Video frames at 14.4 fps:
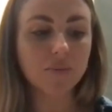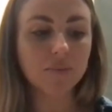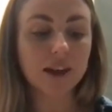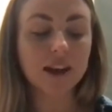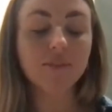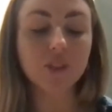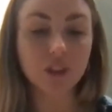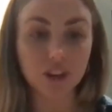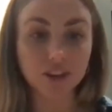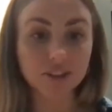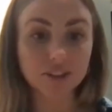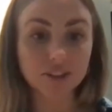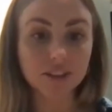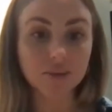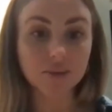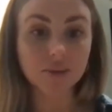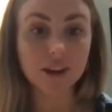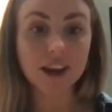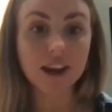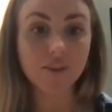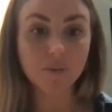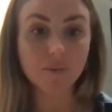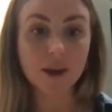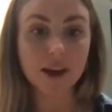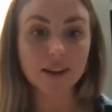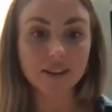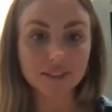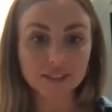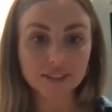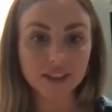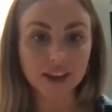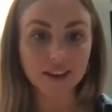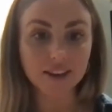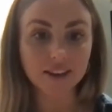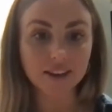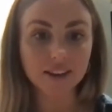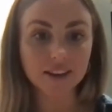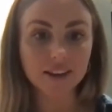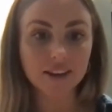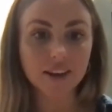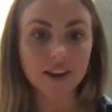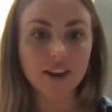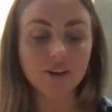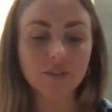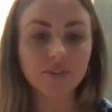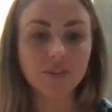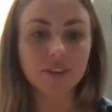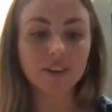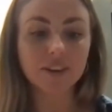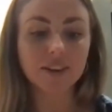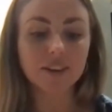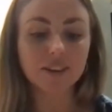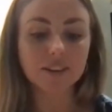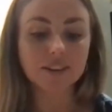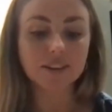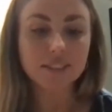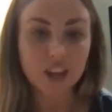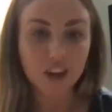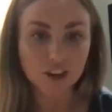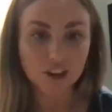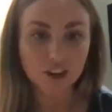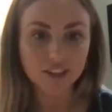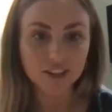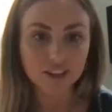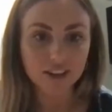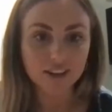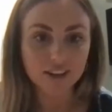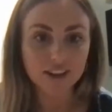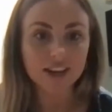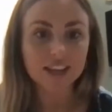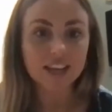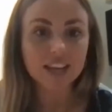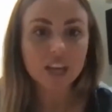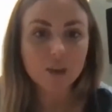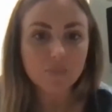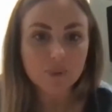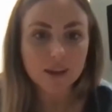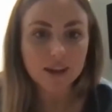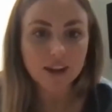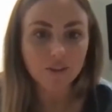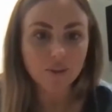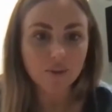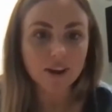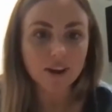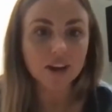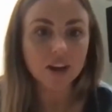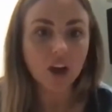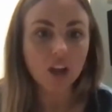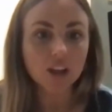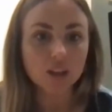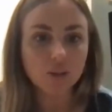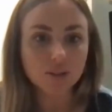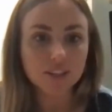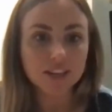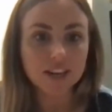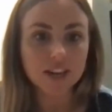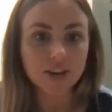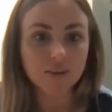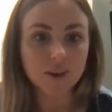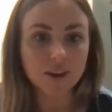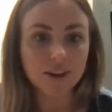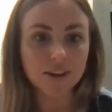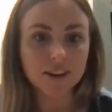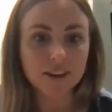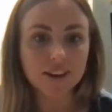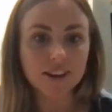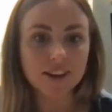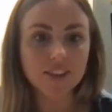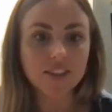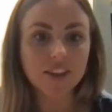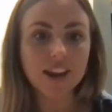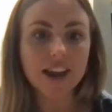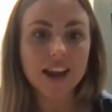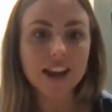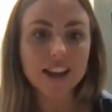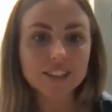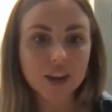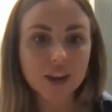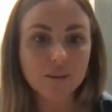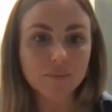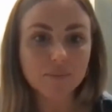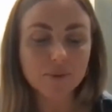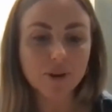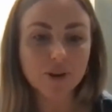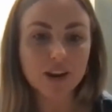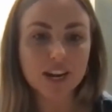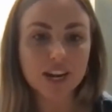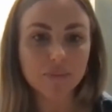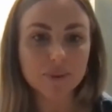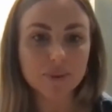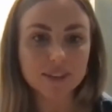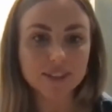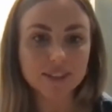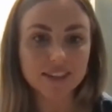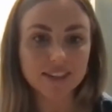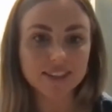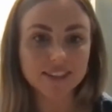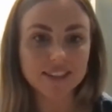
I've learned that when I have a mindset of scarcity and keeping everyone and not losing anyone, then I end up creating a business